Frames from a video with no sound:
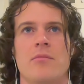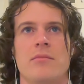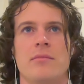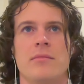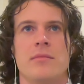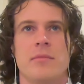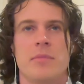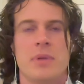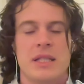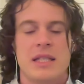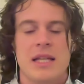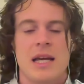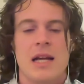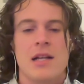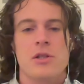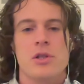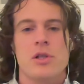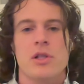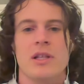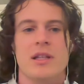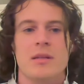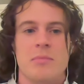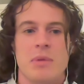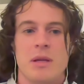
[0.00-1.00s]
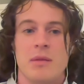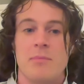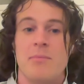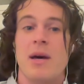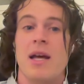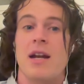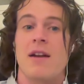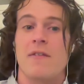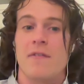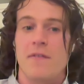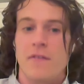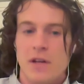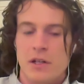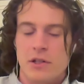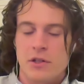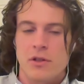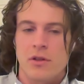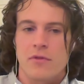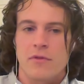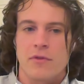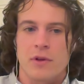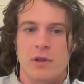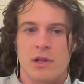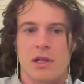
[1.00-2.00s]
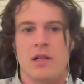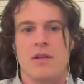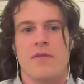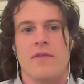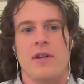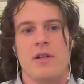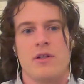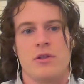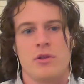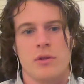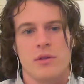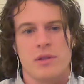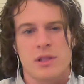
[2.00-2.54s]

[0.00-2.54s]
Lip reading: potentially be beneficial for an individual.